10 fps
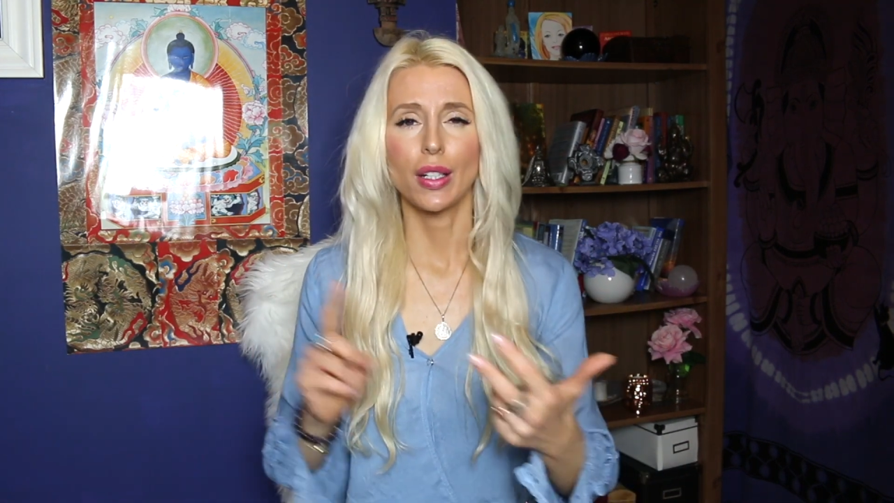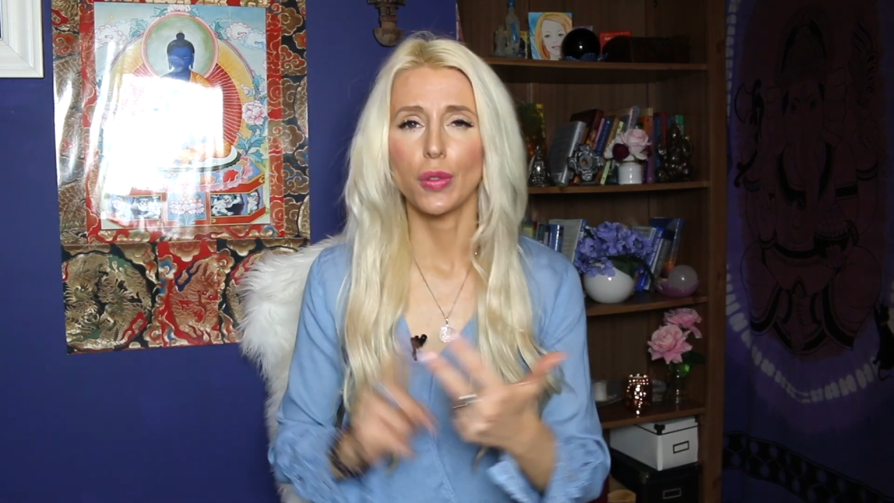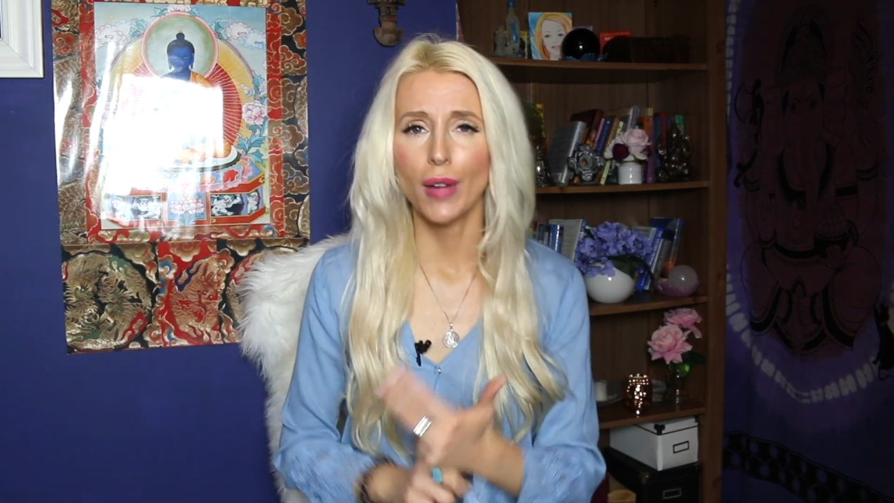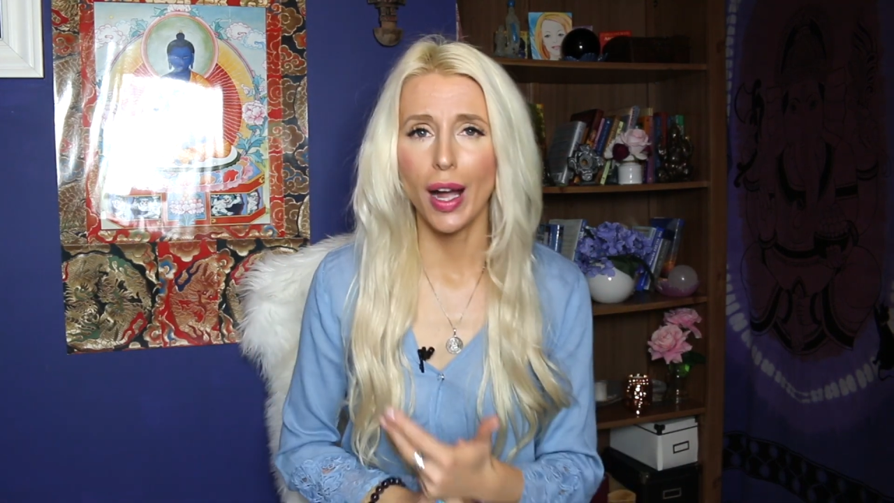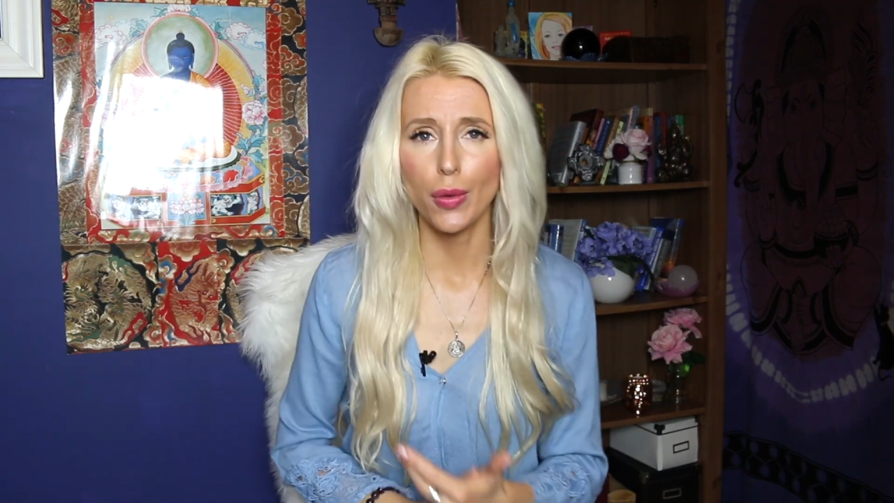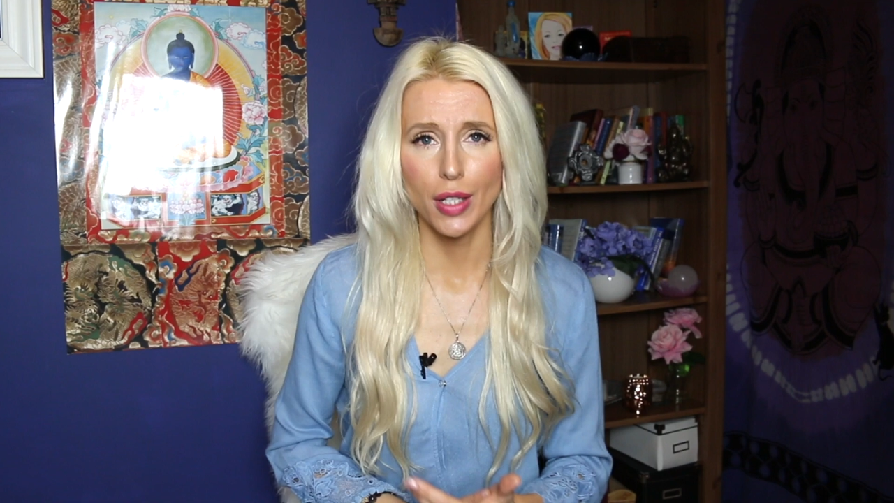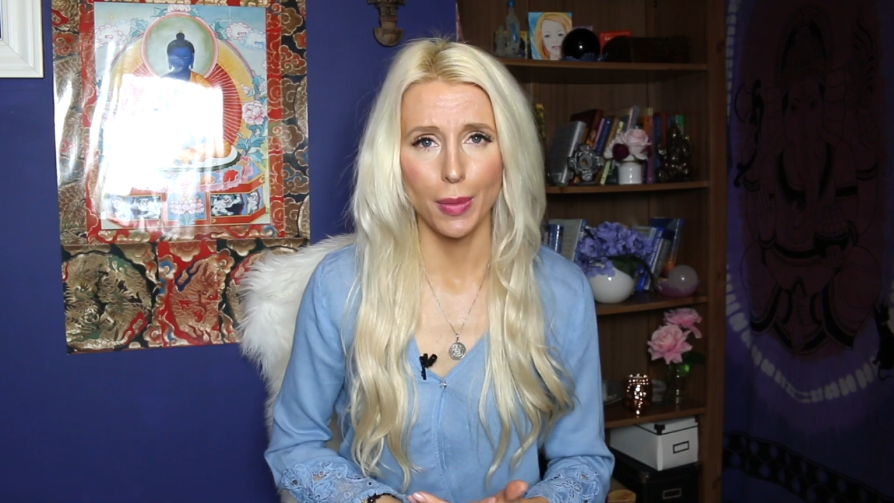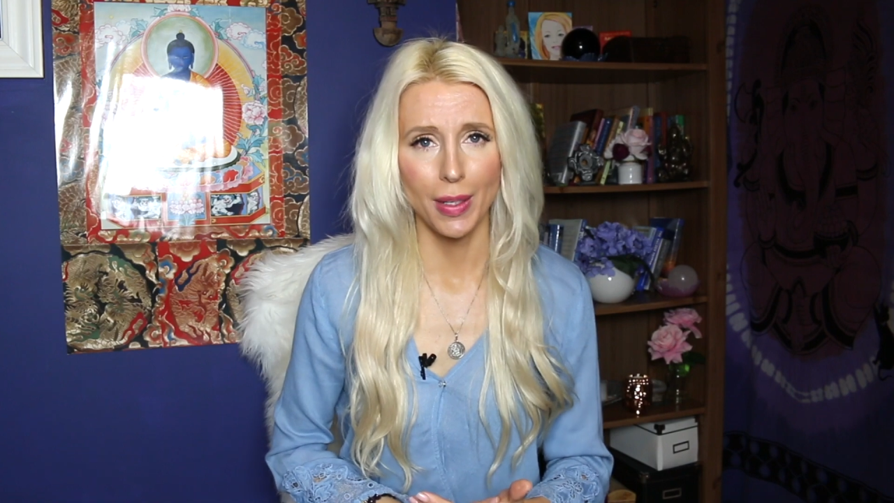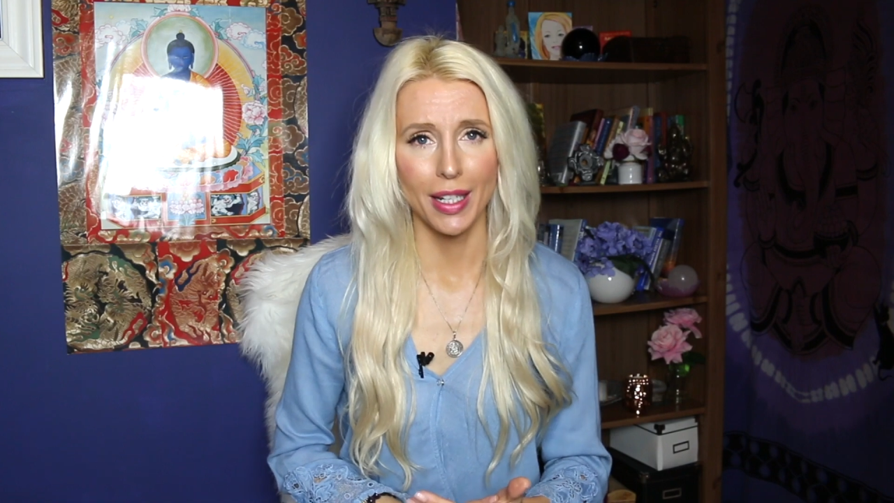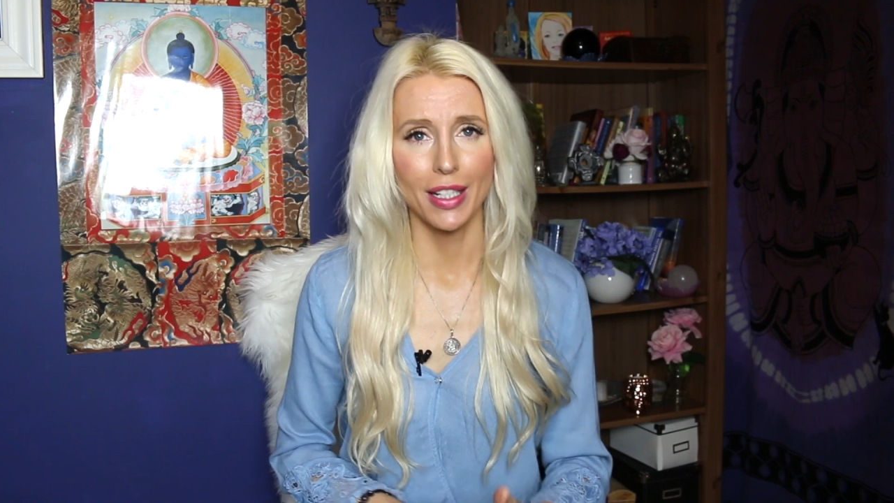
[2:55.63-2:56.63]

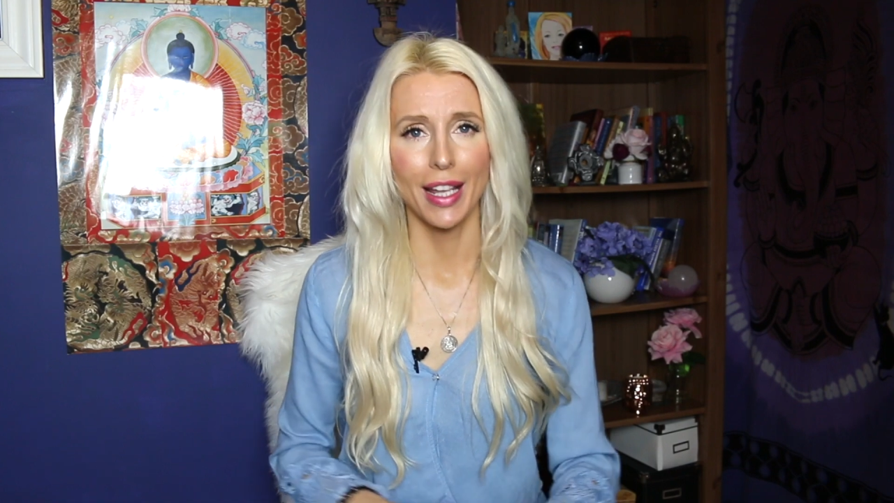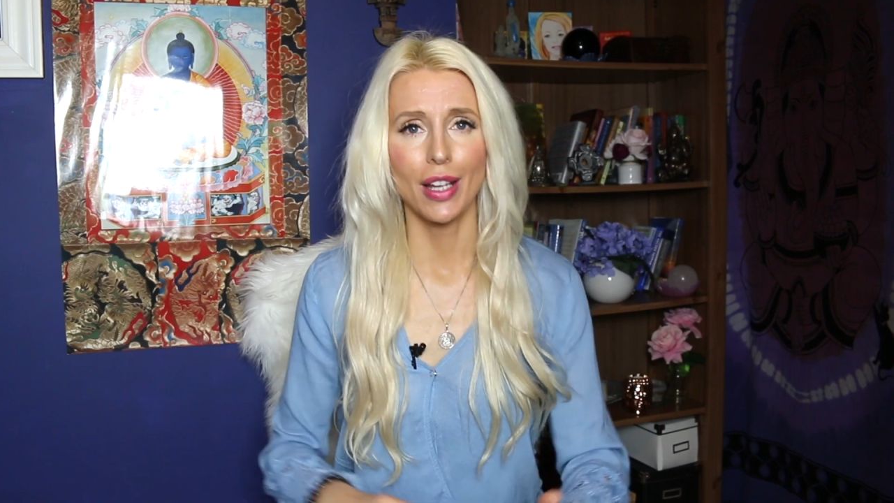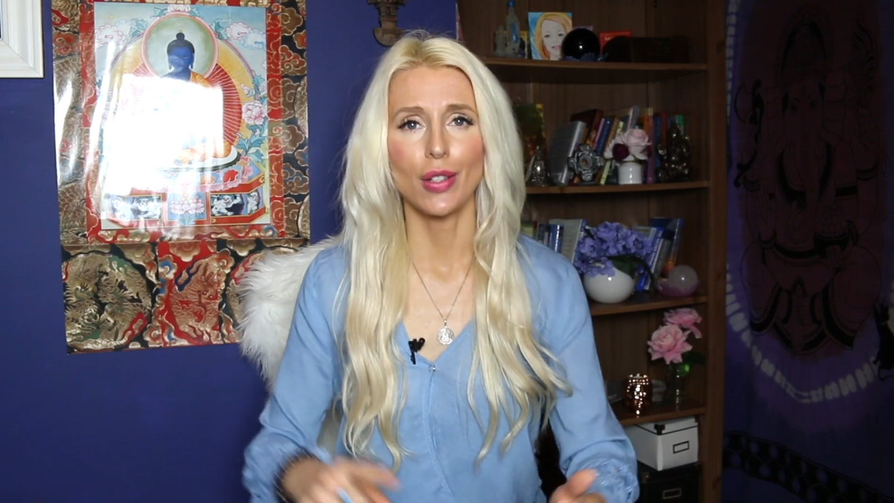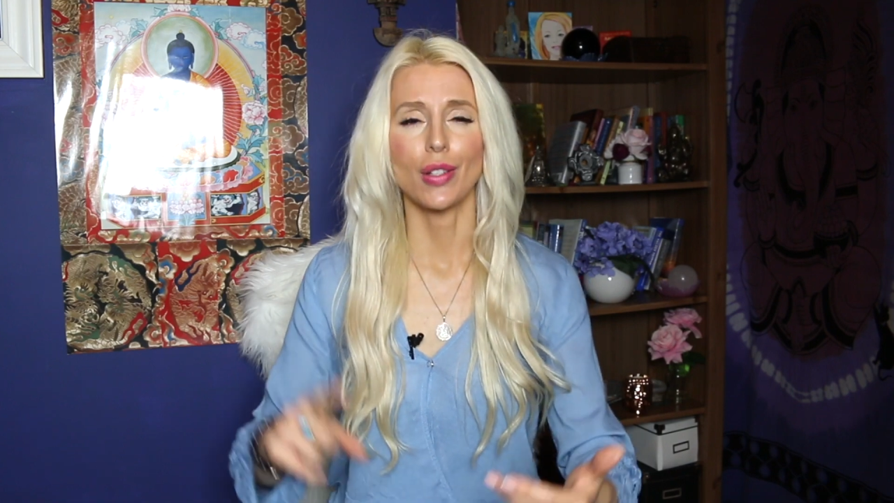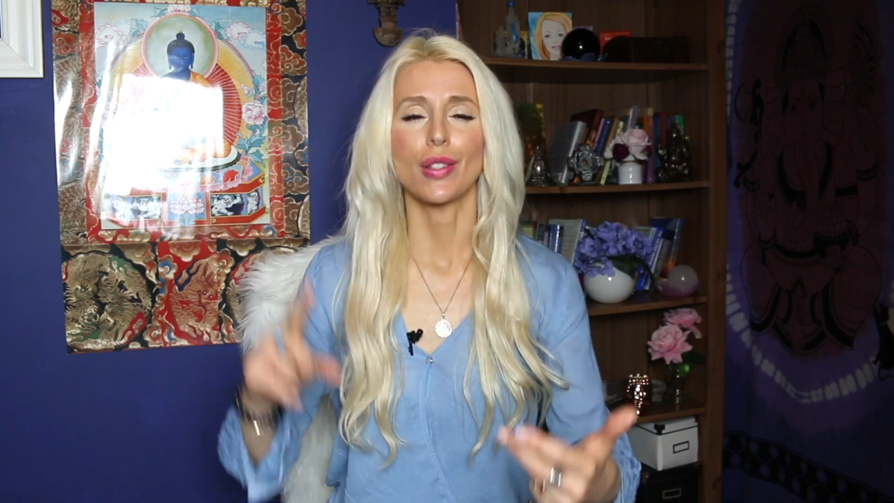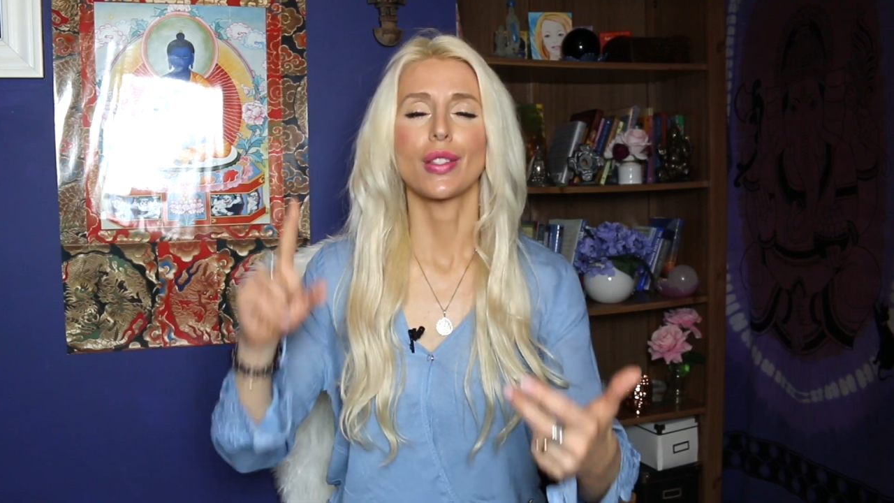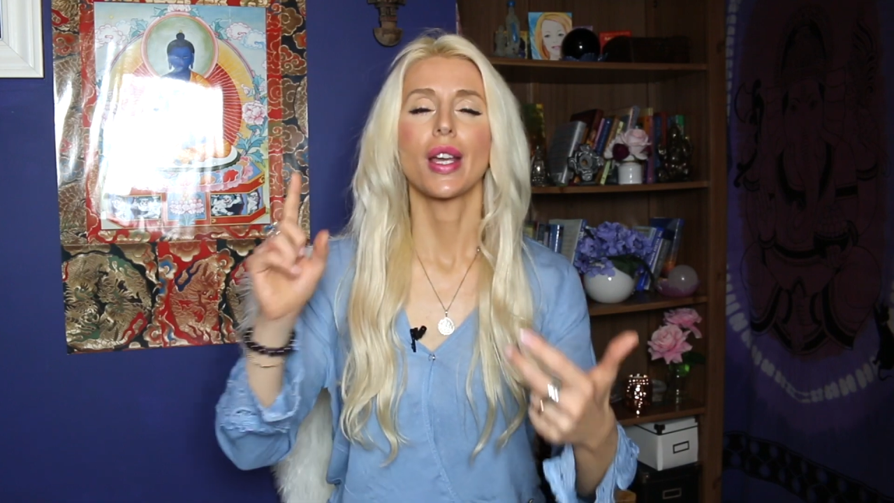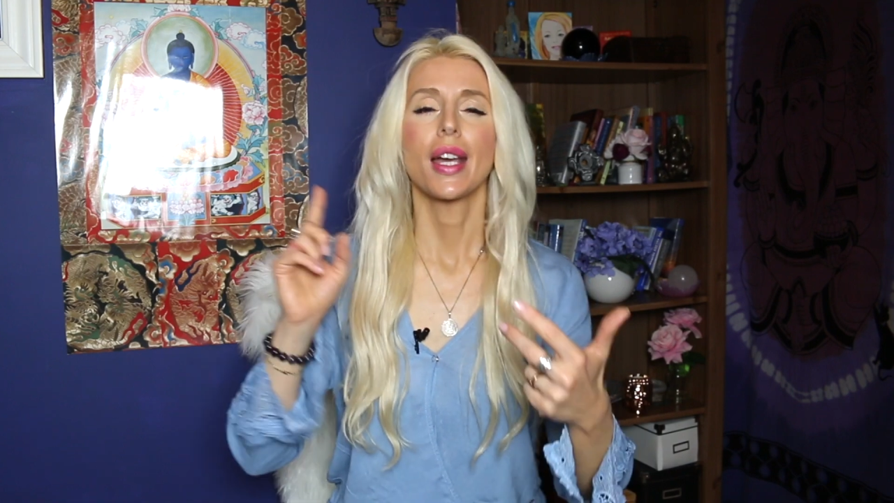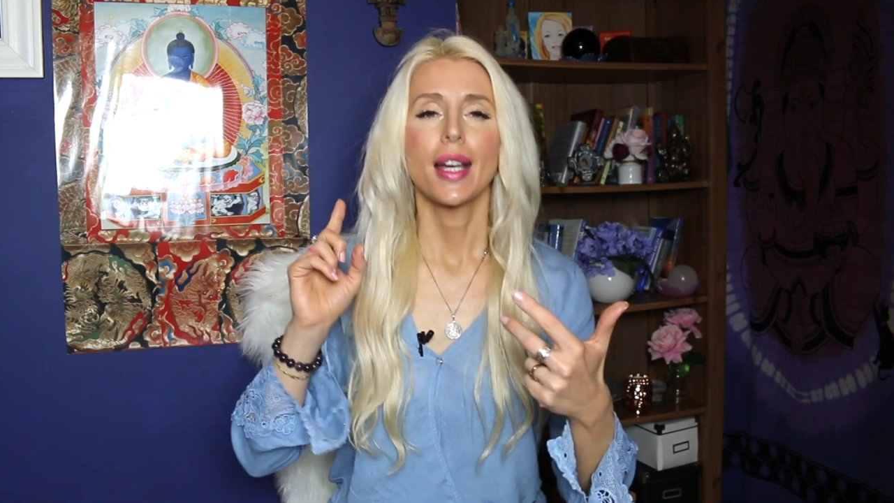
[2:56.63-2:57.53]
grounding meditations,